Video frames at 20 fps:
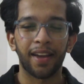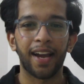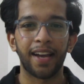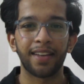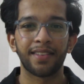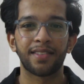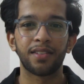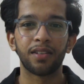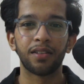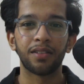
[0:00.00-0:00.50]

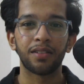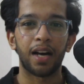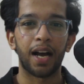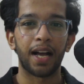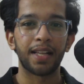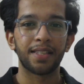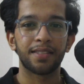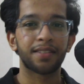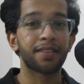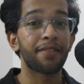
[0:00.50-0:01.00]
guys, so
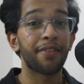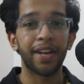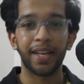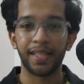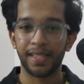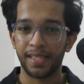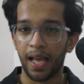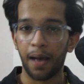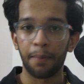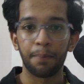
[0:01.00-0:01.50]
I'll just give you an
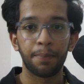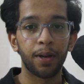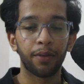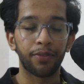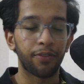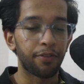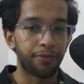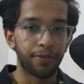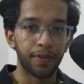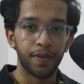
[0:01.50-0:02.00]
example
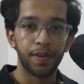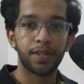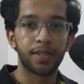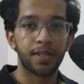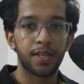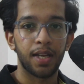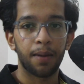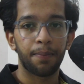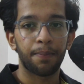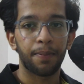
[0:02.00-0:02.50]
of the first
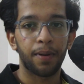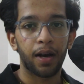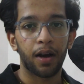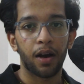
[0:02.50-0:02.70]
step.